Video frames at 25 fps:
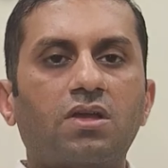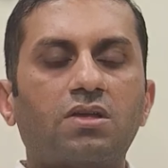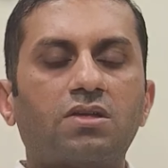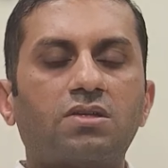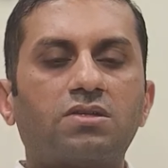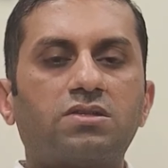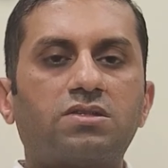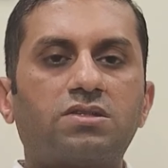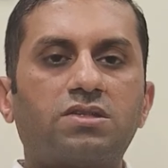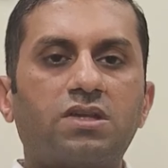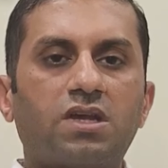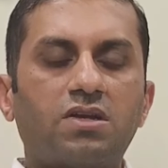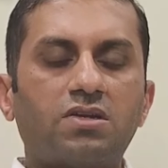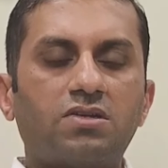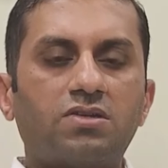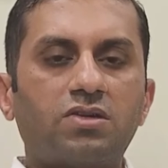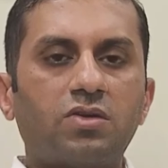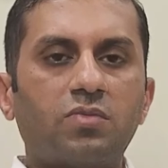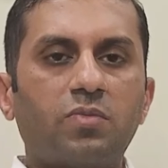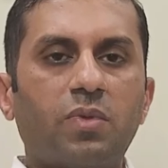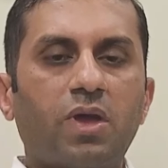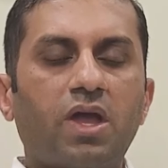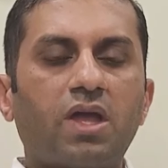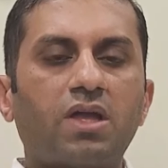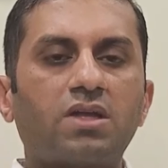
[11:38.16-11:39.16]

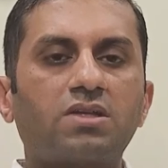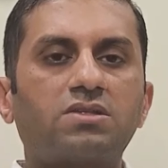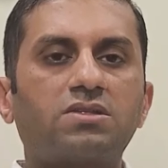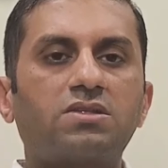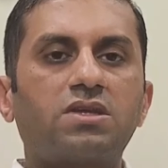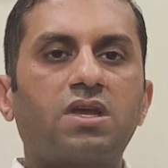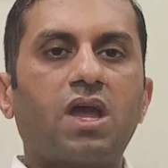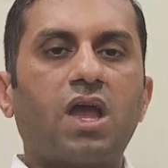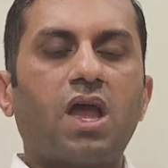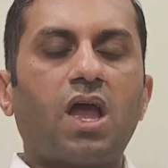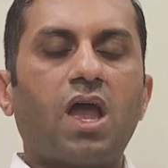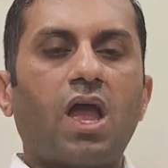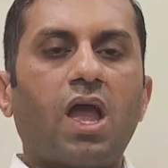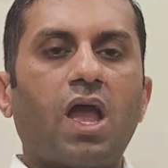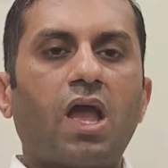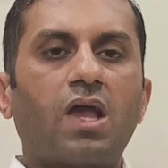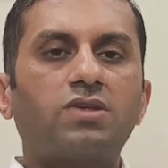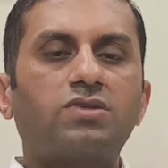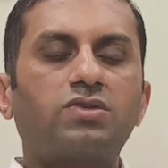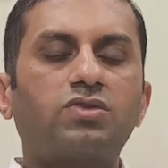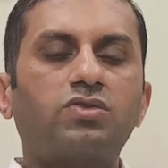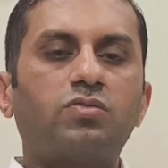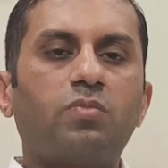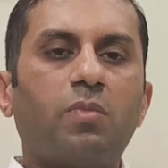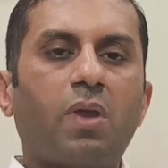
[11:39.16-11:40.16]
Central banks
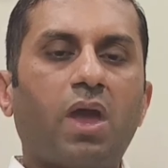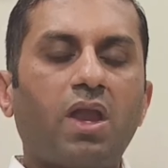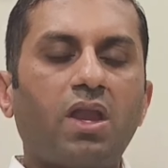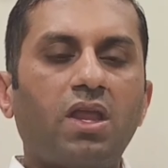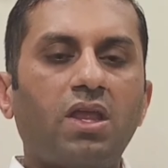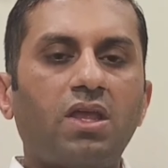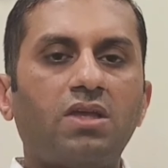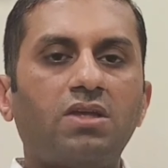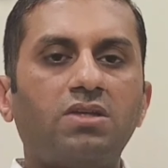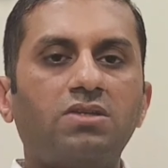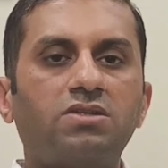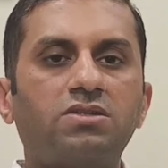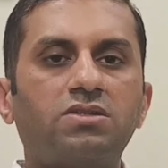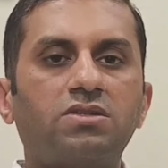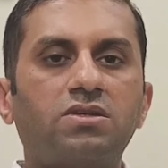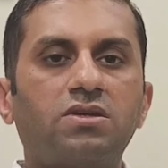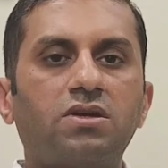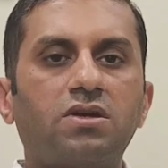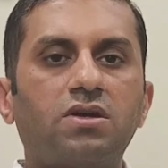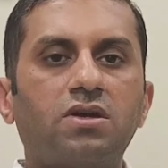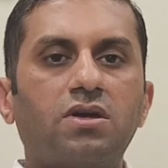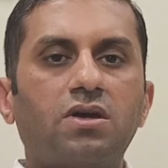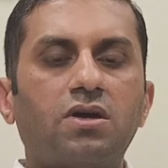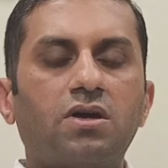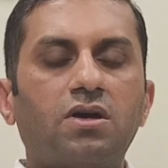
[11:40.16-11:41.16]
has to manage
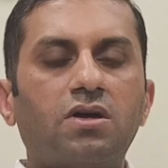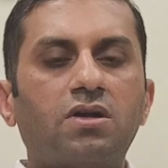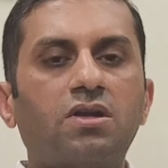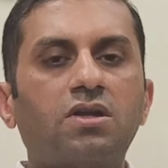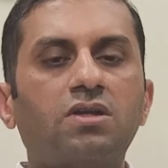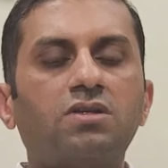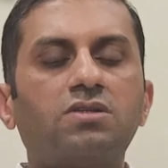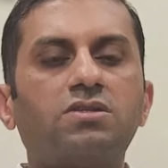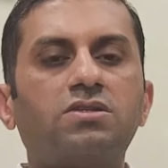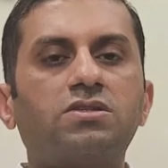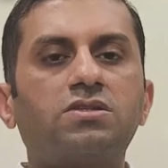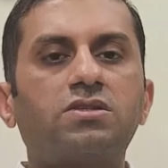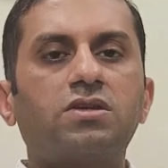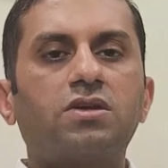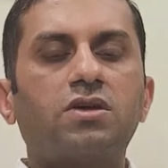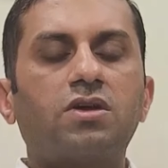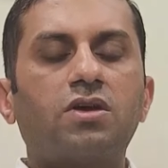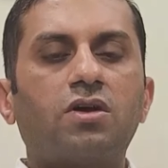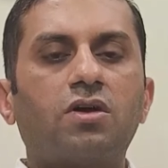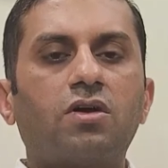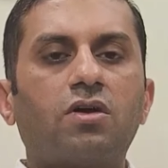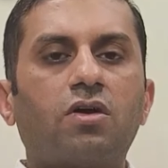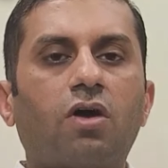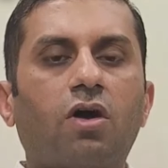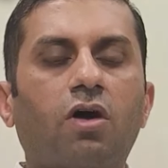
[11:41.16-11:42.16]
risk
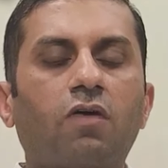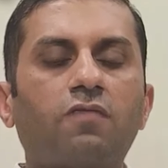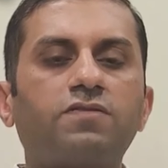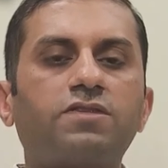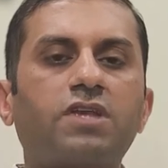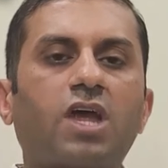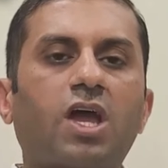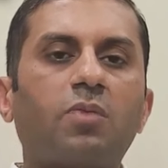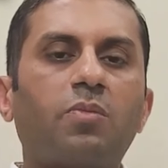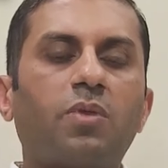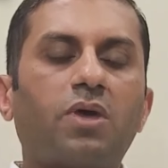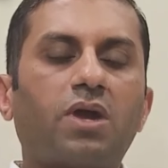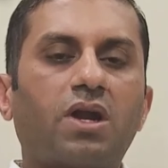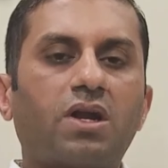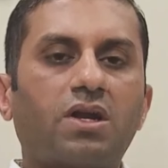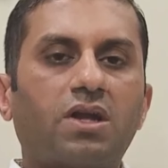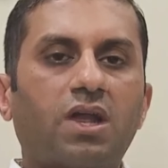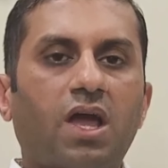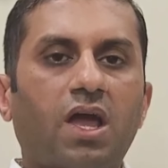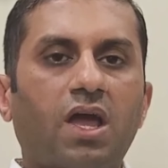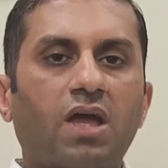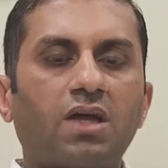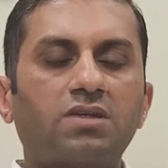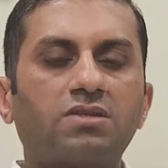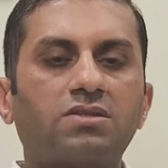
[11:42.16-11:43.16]
of cyber
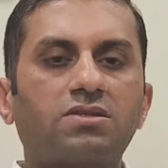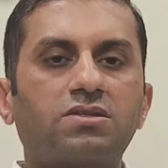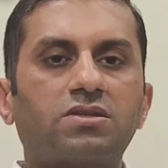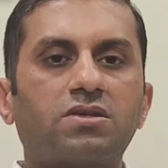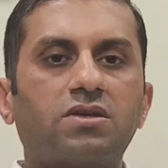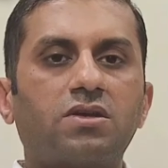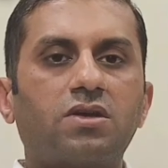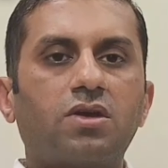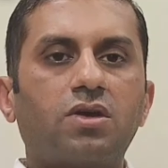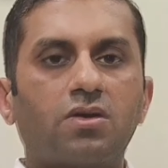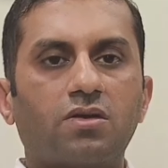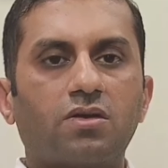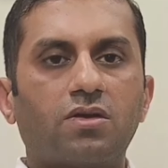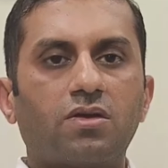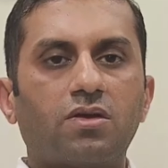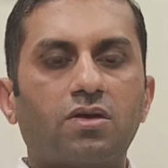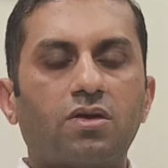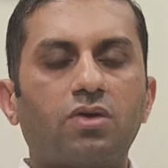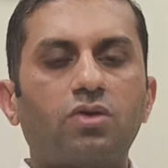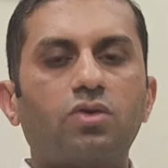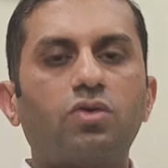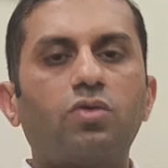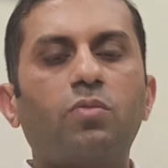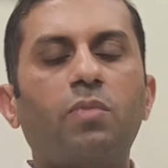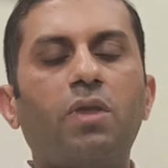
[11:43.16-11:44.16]
attacks
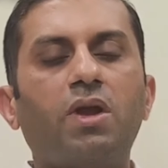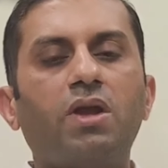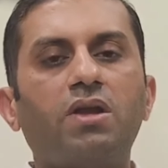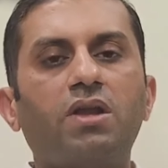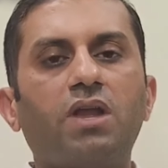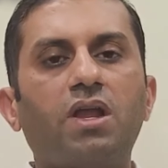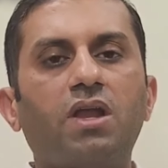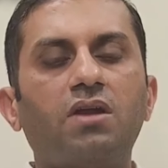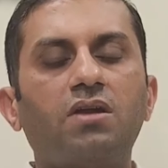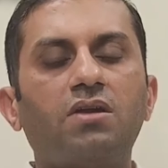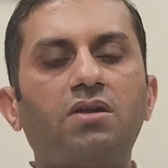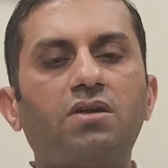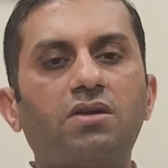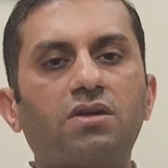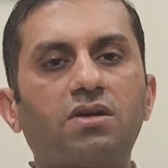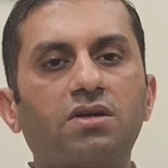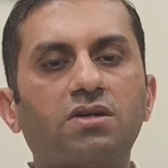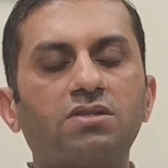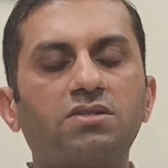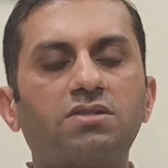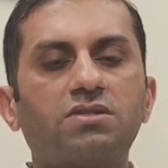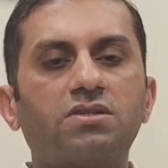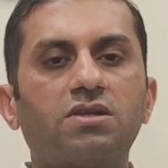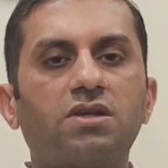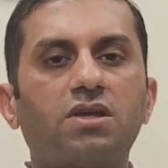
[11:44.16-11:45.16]
to maintain
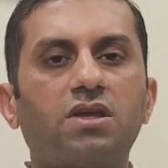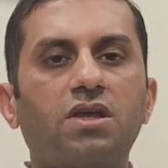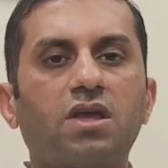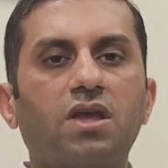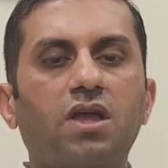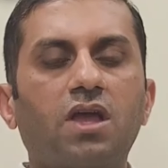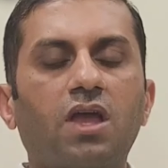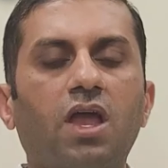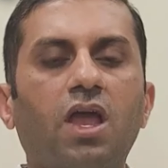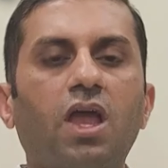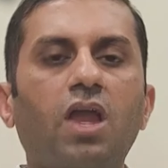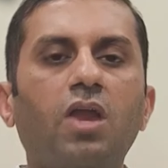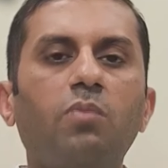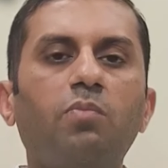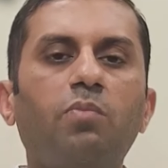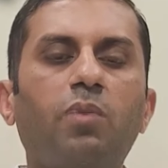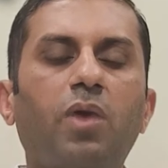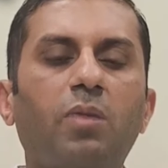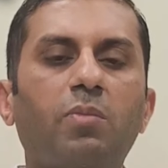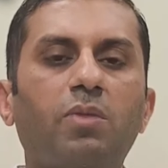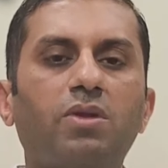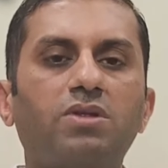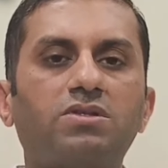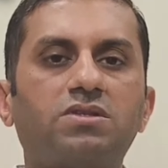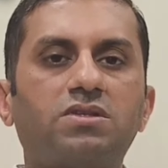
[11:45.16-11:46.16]
trust in
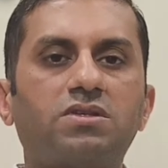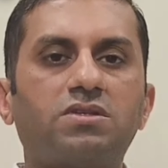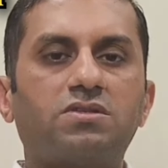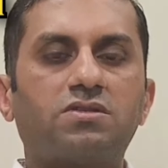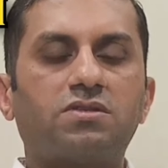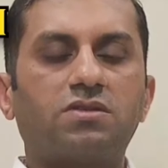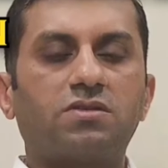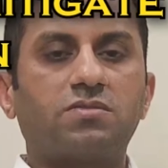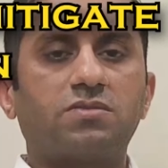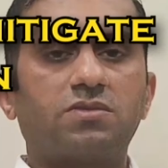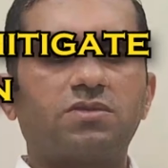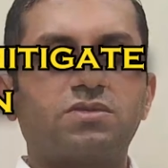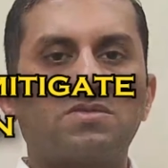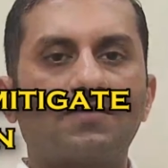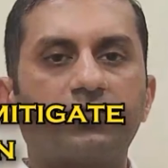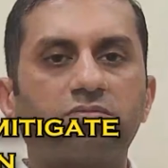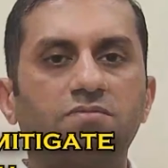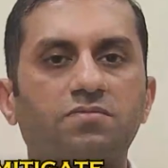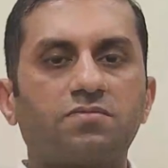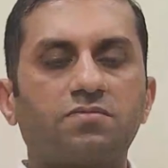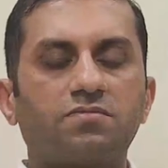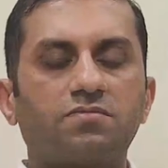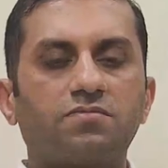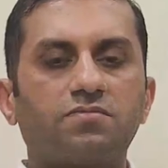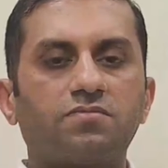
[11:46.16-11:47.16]
payment systems.
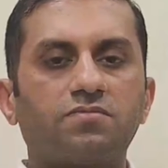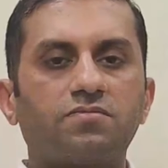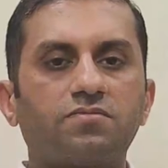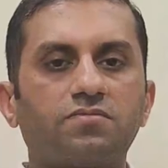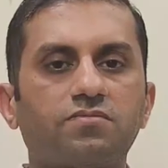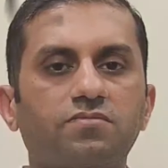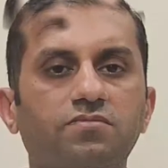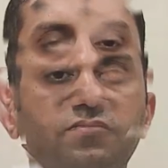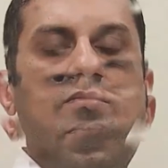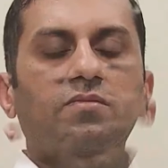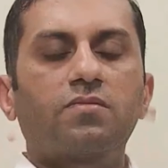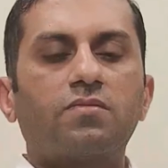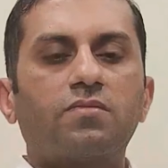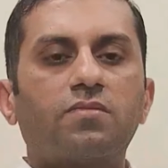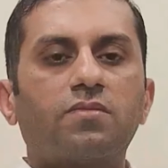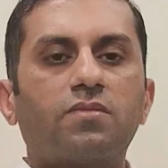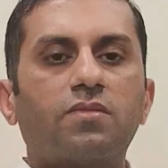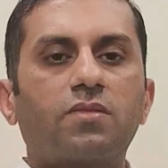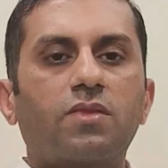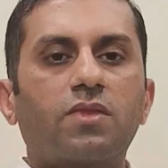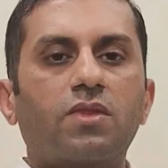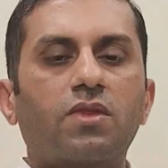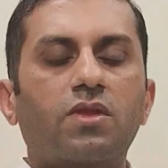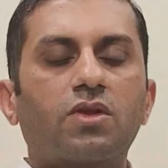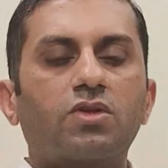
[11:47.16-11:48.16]

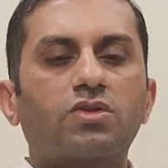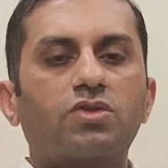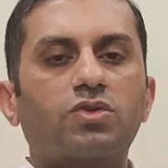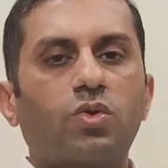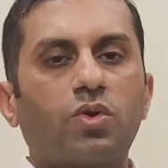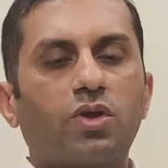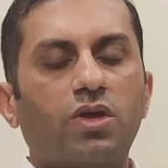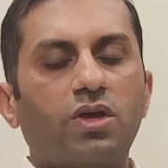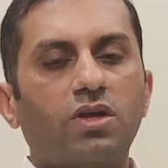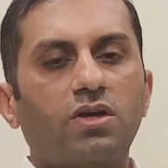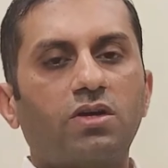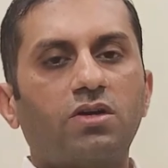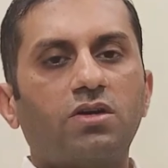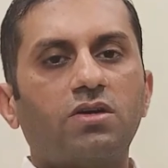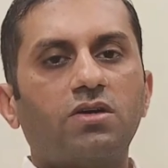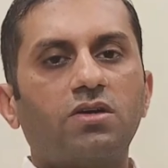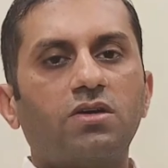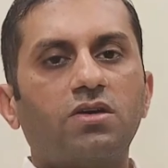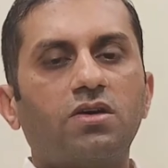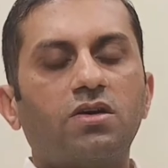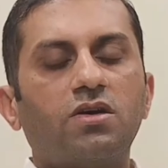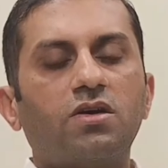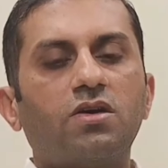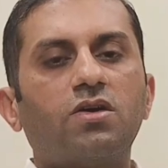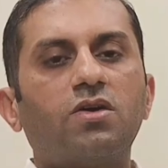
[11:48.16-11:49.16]
So
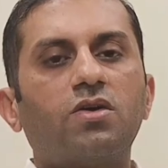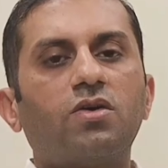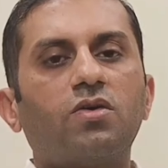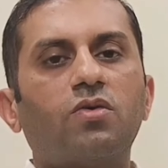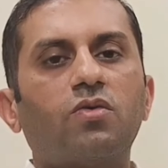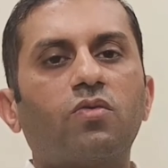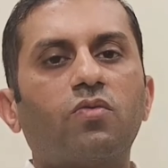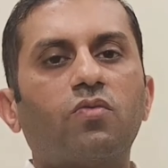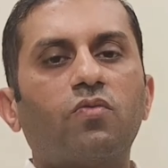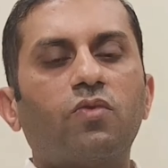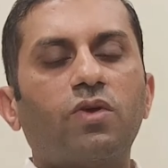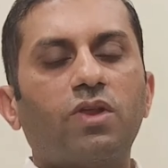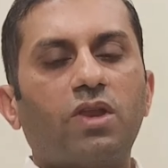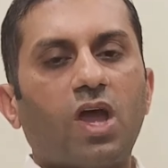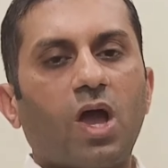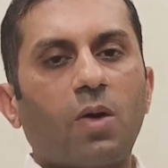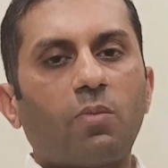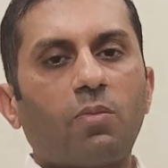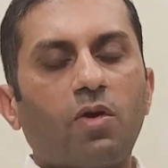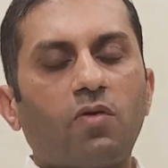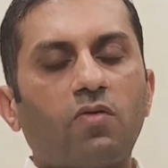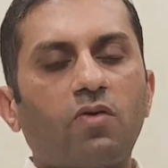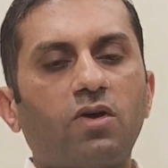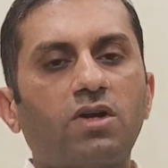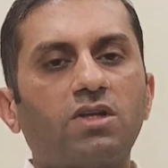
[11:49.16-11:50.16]
here we
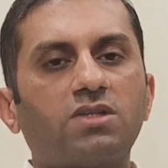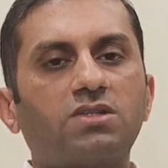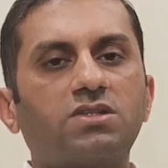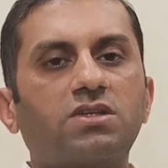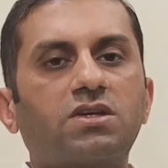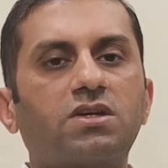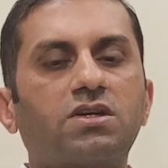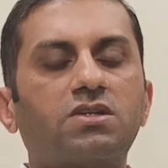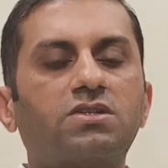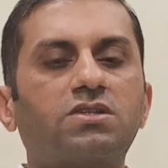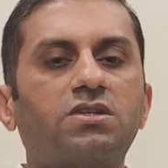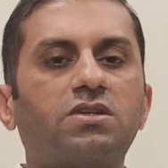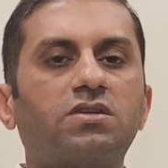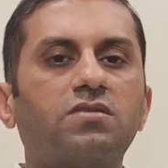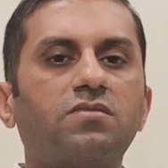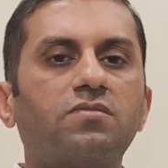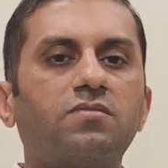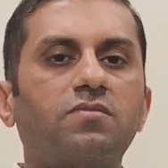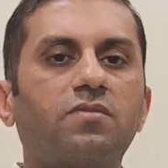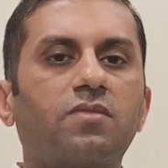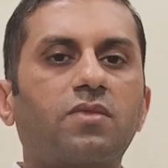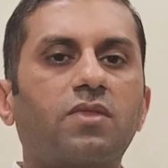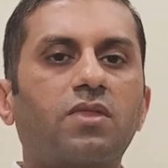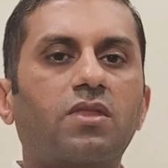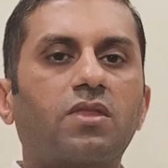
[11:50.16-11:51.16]
wrap our discussion.